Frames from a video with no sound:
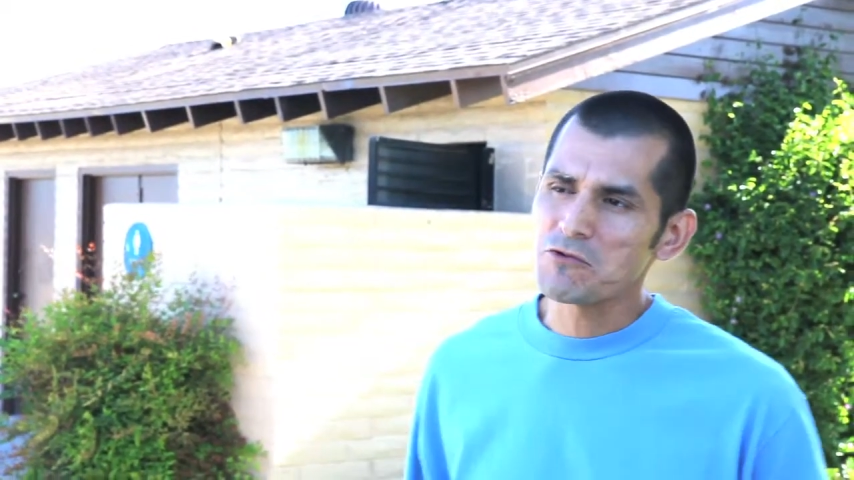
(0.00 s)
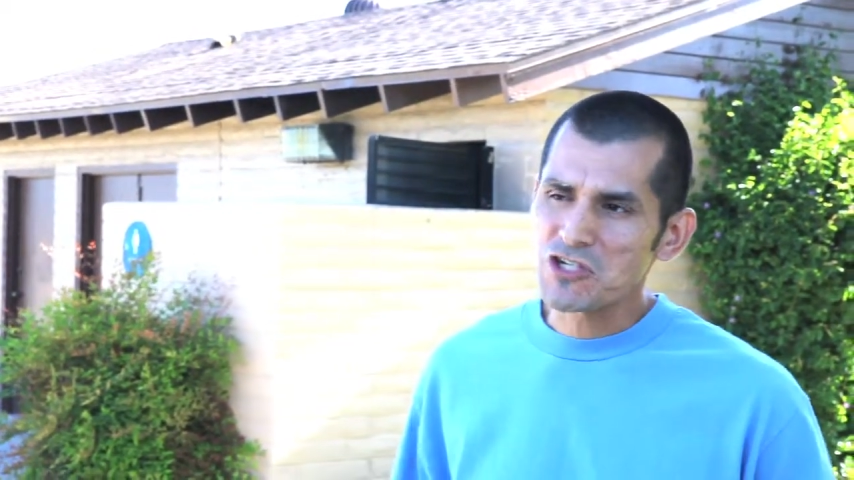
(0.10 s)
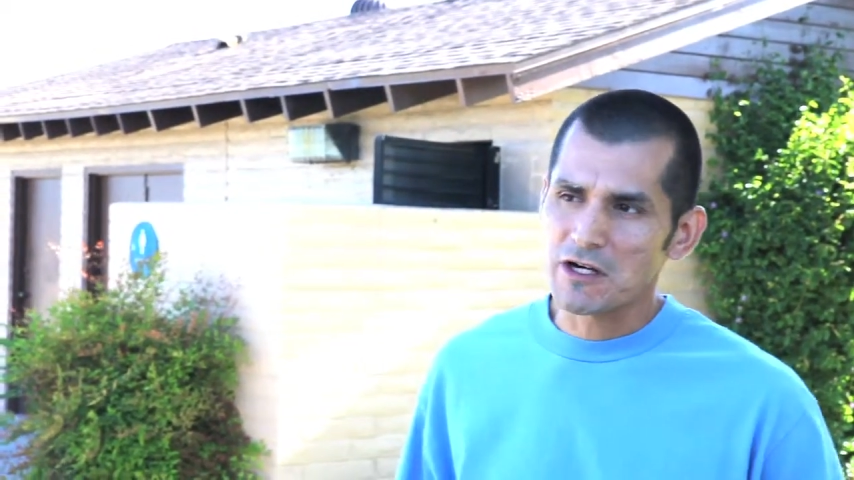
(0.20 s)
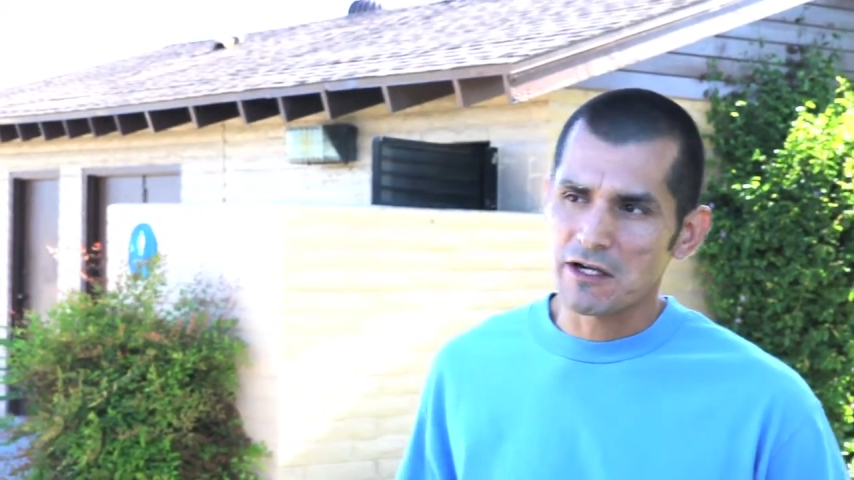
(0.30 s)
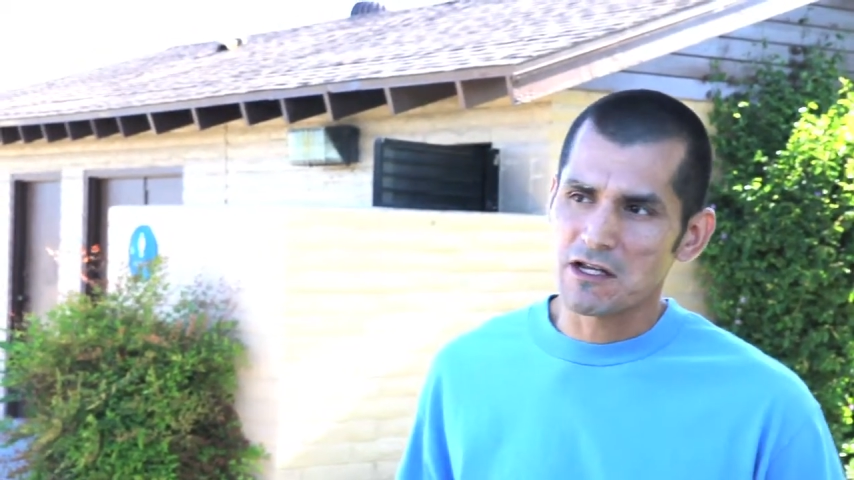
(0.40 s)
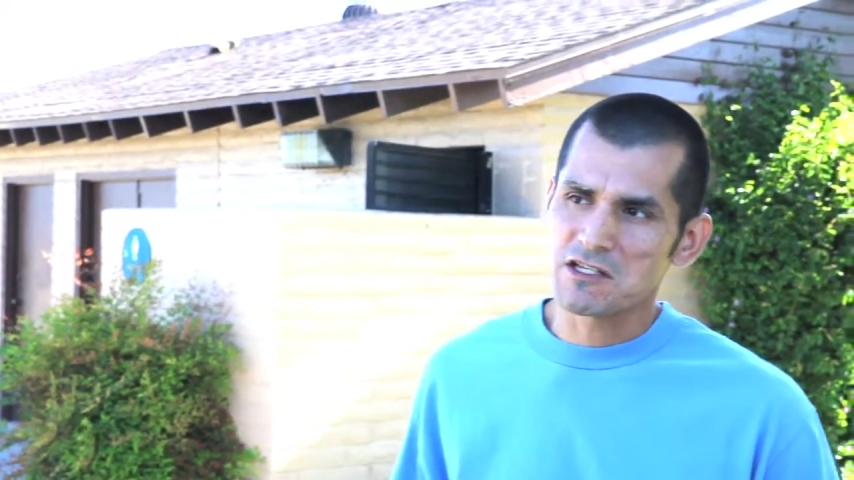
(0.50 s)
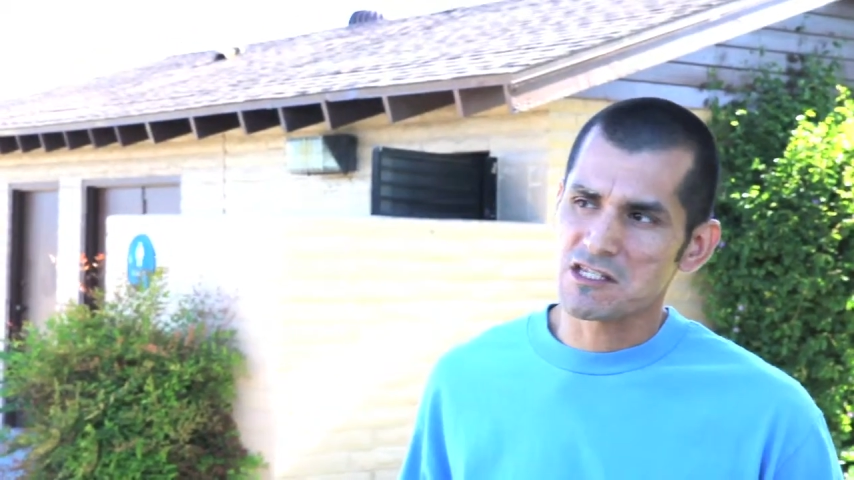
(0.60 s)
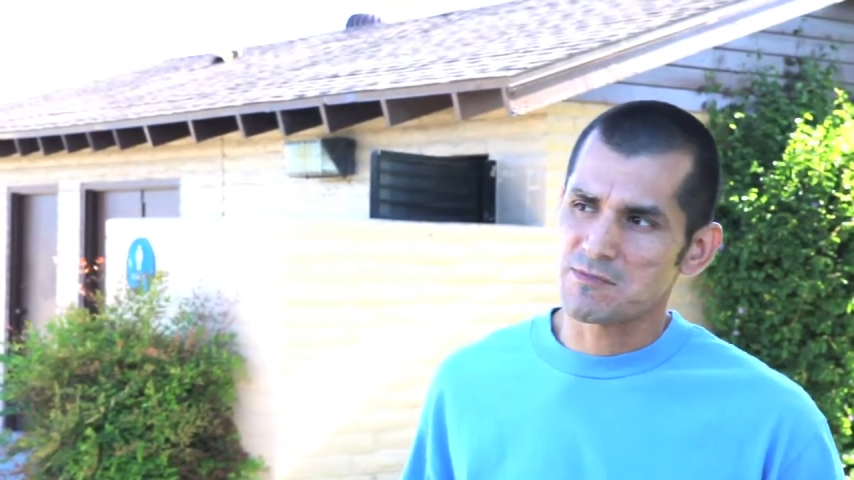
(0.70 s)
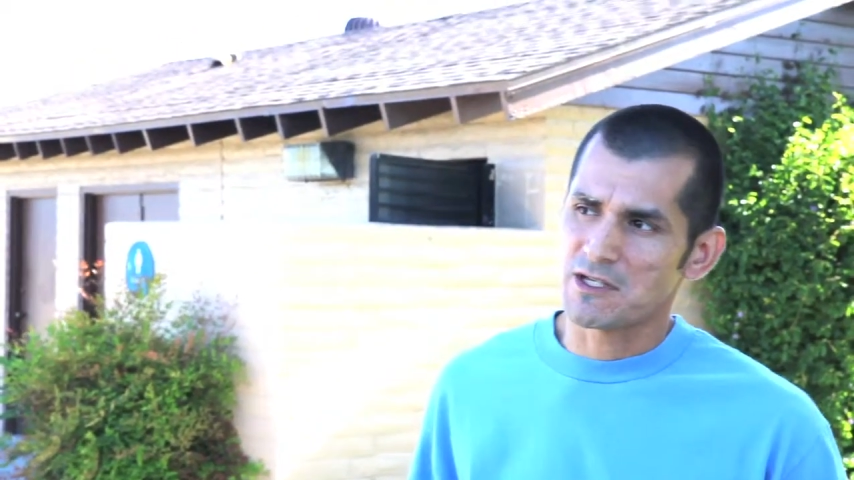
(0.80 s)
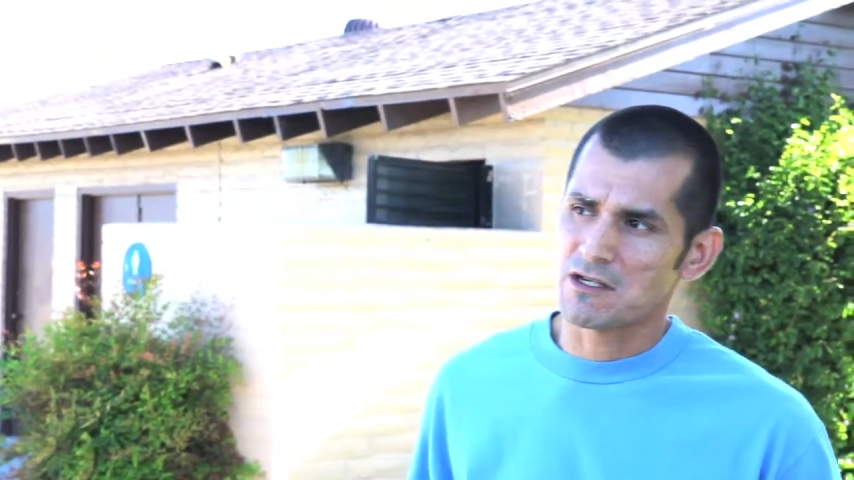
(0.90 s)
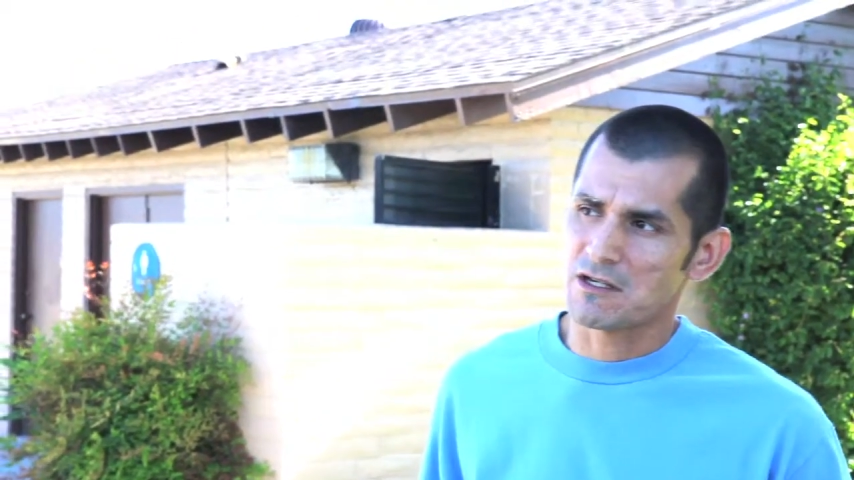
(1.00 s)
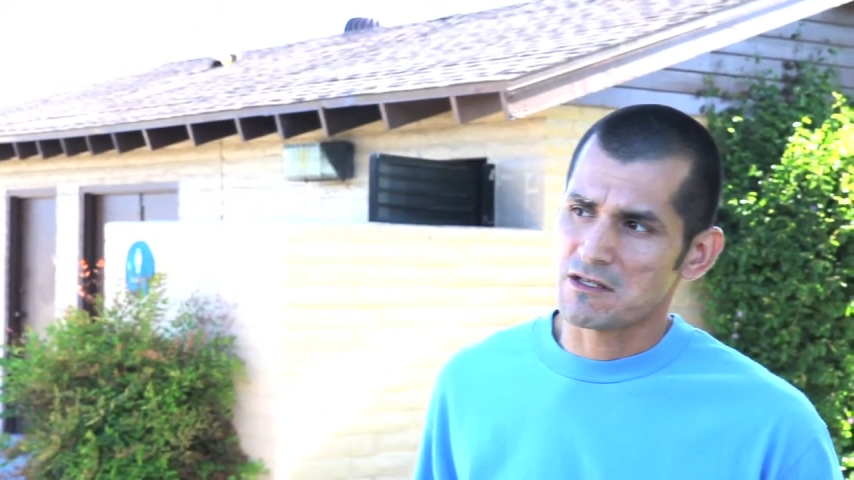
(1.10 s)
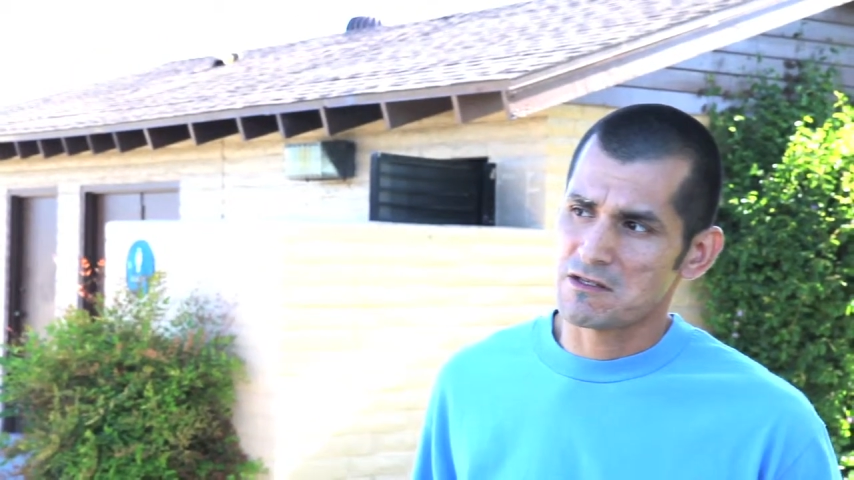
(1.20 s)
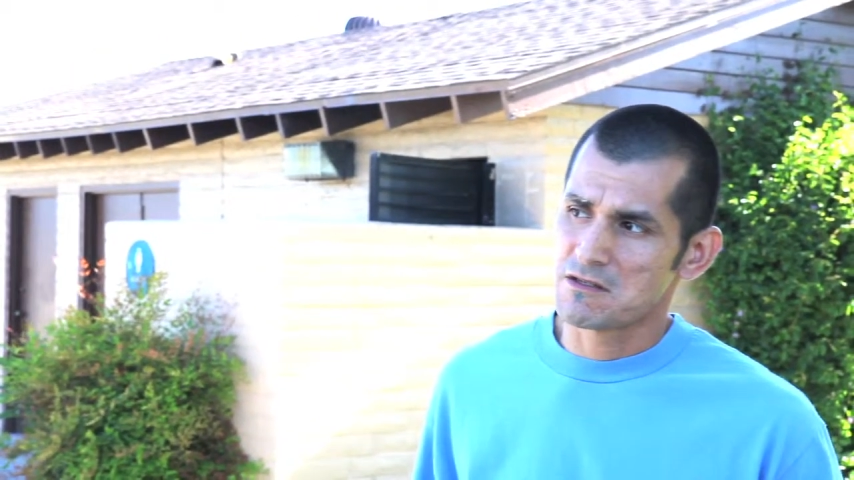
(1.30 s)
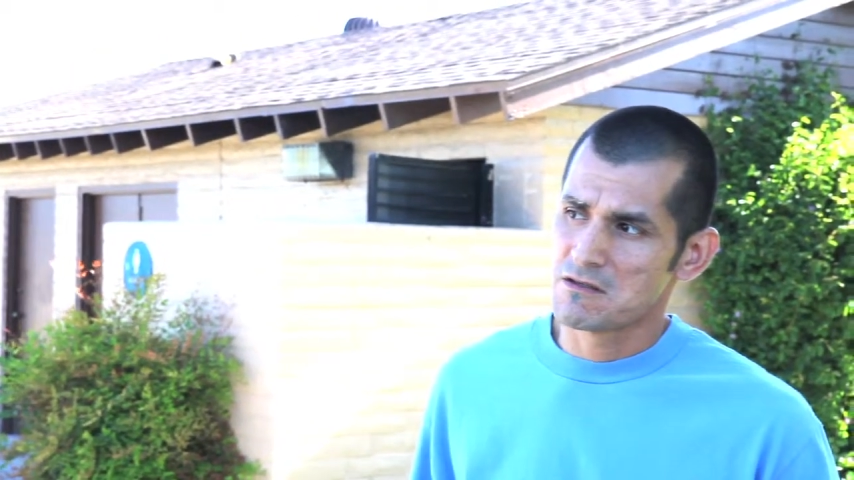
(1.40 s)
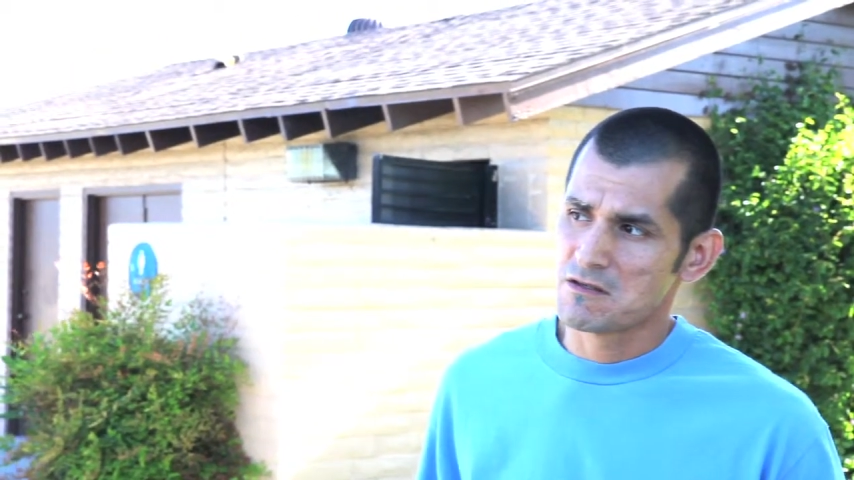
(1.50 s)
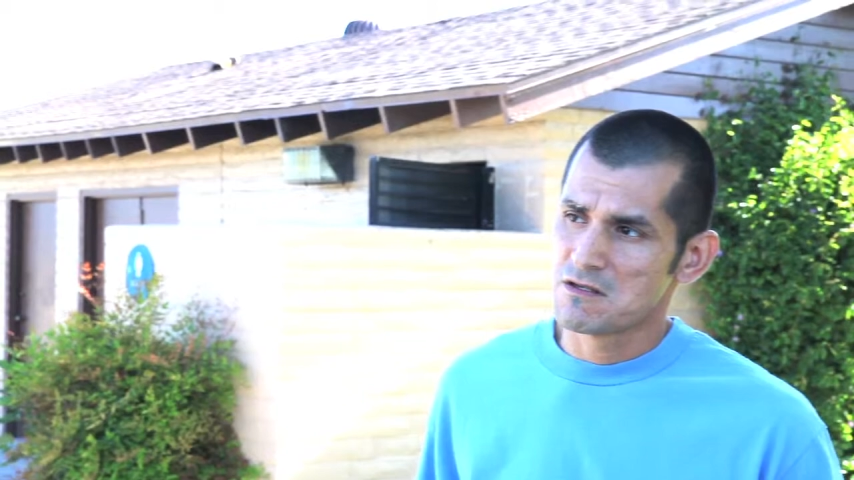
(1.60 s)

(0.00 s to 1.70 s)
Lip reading: sharing this is because